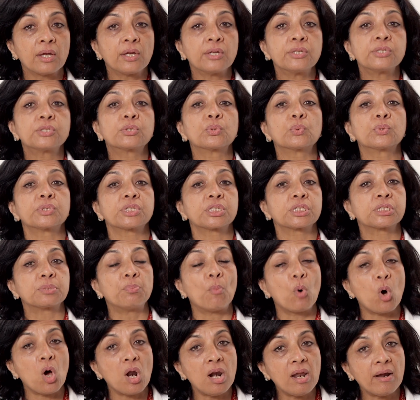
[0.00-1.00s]
So
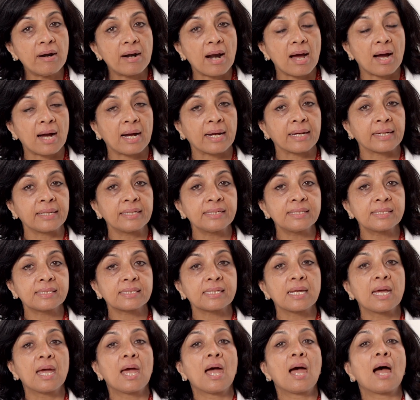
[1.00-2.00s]
smaller eyes
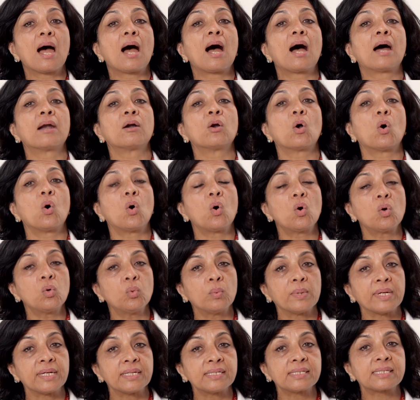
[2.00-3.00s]
are
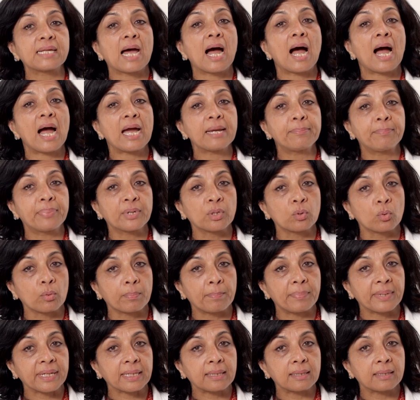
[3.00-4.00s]
always
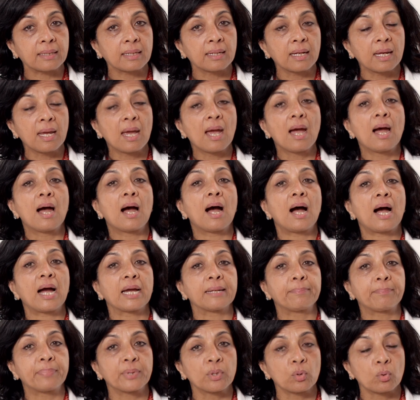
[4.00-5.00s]
hyperopic.
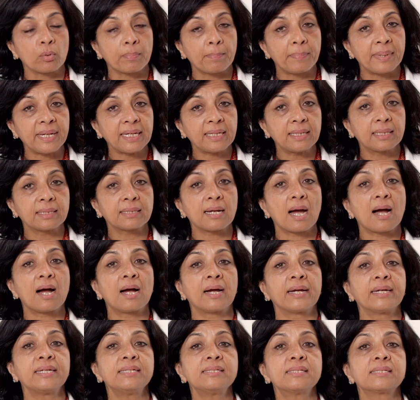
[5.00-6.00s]
Hyperopic
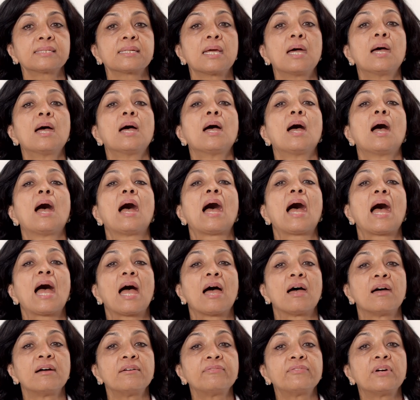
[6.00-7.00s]
eyes
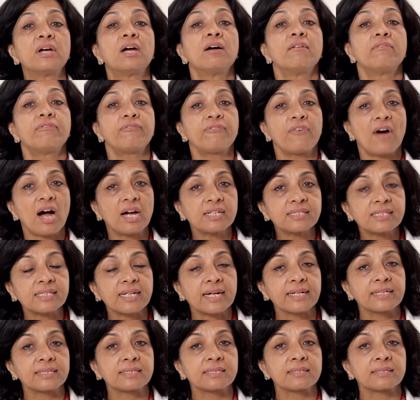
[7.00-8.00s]
have
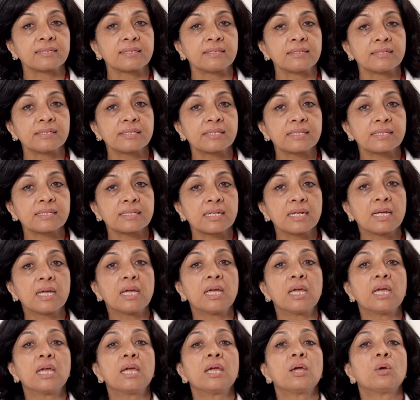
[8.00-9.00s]
farsightedness.
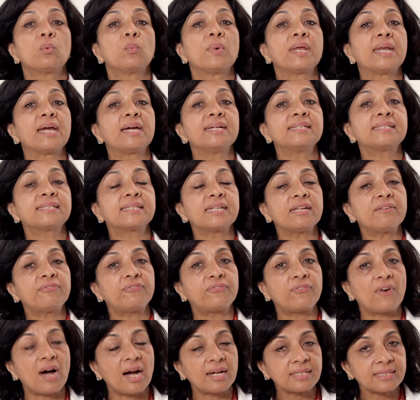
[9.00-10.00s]
When I say
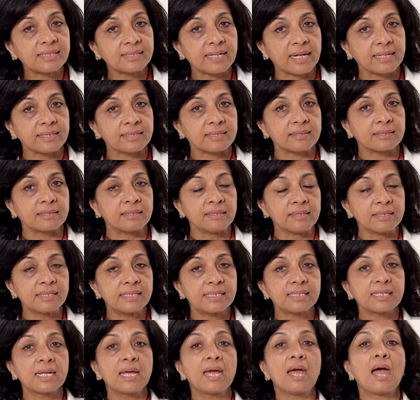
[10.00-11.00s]

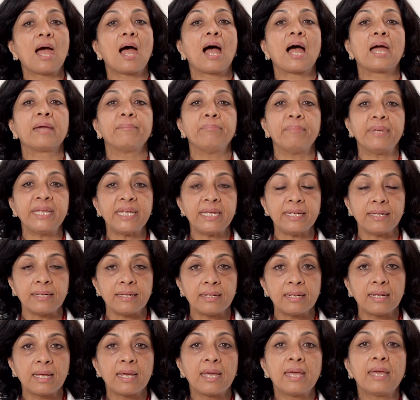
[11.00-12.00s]
farsightedness, I
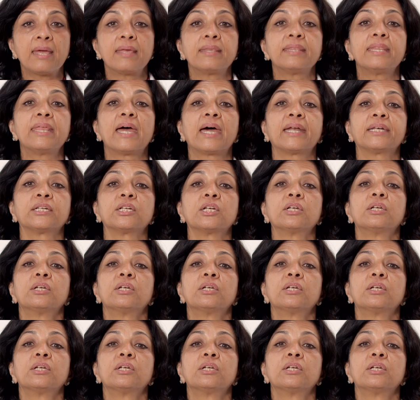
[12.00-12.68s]
mean that